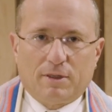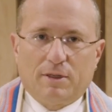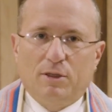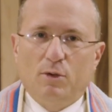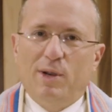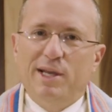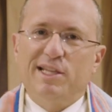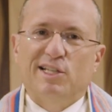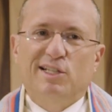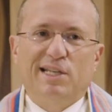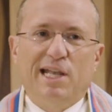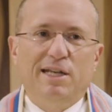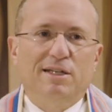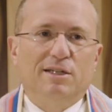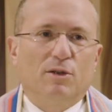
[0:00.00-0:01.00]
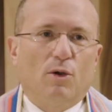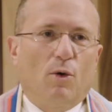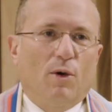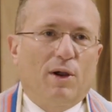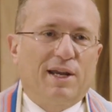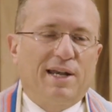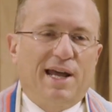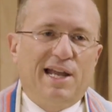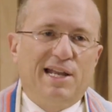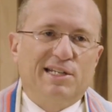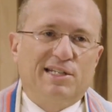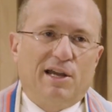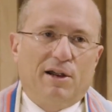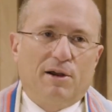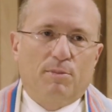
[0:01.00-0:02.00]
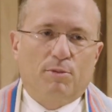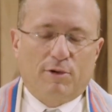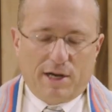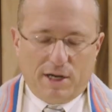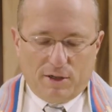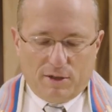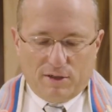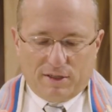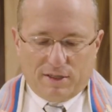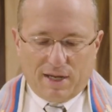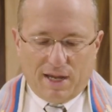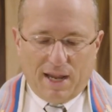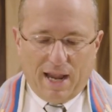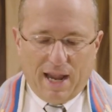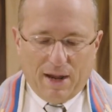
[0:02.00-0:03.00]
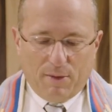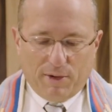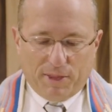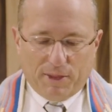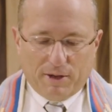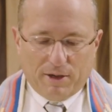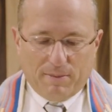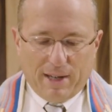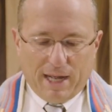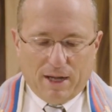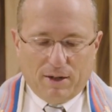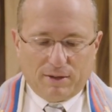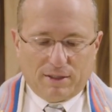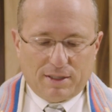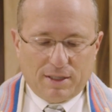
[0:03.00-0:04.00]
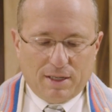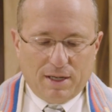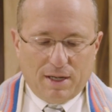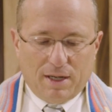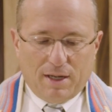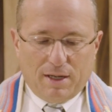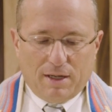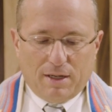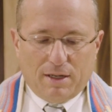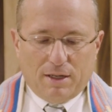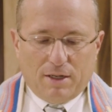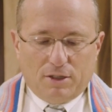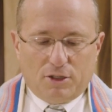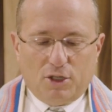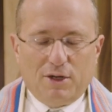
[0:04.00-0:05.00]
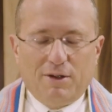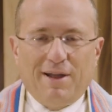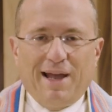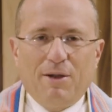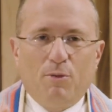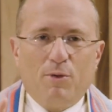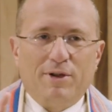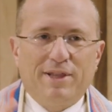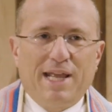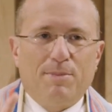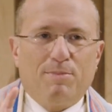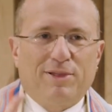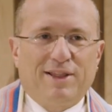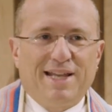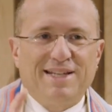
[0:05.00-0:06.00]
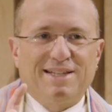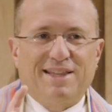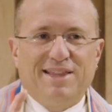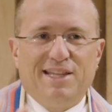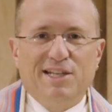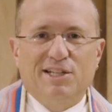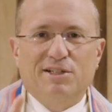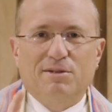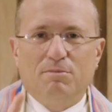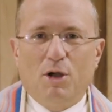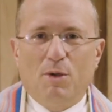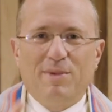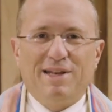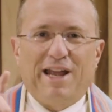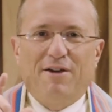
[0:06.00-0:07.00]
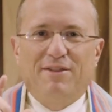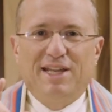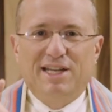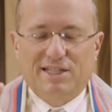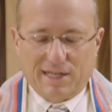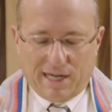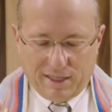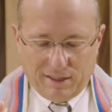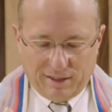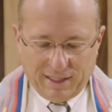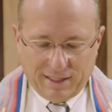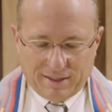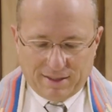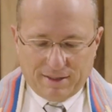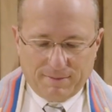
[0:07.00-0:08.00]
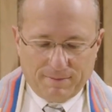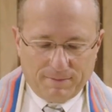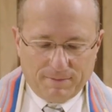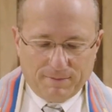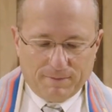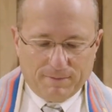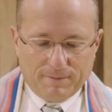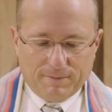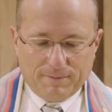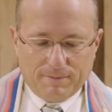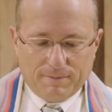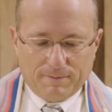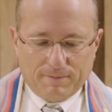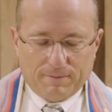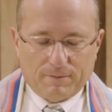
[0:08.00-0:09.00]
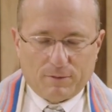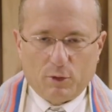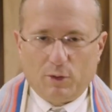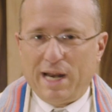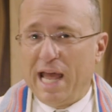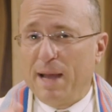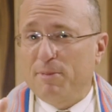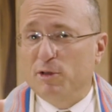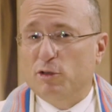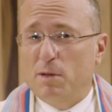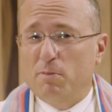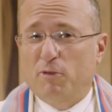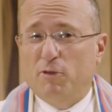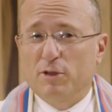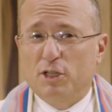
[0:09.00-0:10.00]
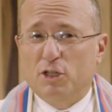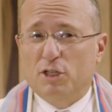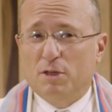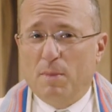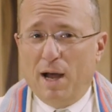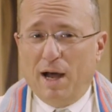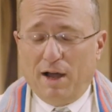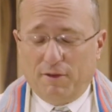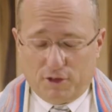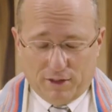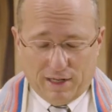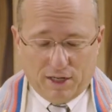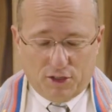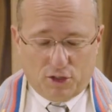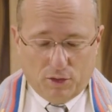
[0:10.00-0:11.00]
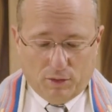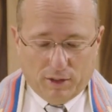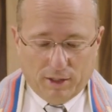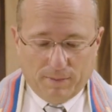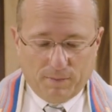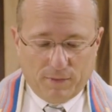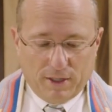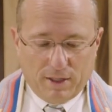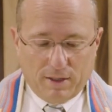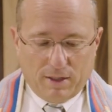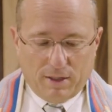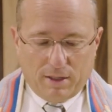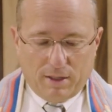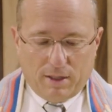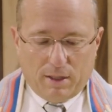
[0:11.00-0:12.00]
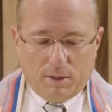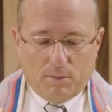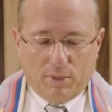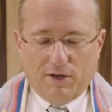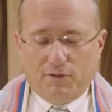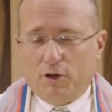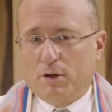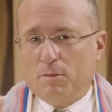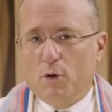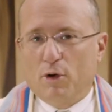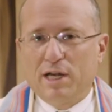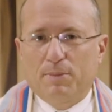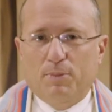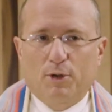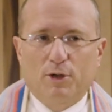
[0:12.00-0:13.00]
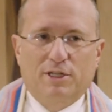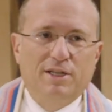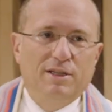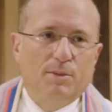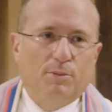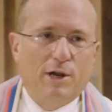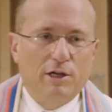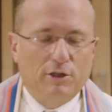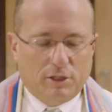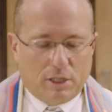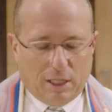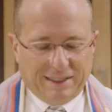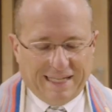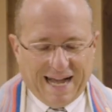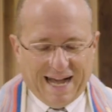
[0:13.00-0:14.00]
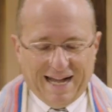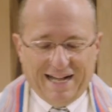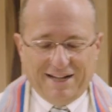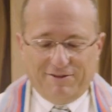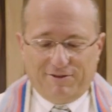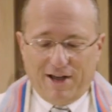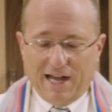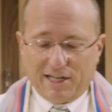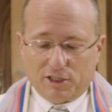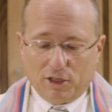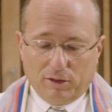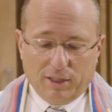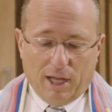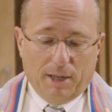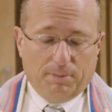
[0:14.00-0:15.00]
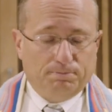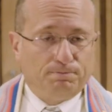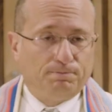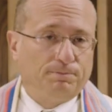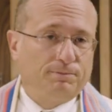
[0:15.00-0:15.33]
and the way the sages organized our prayers and what they're about, do you know where they placed this moment, how they title it? What happens right before the Shema, if you're not sure. But if you're a morning person, the prayer is called Ahavat Olam.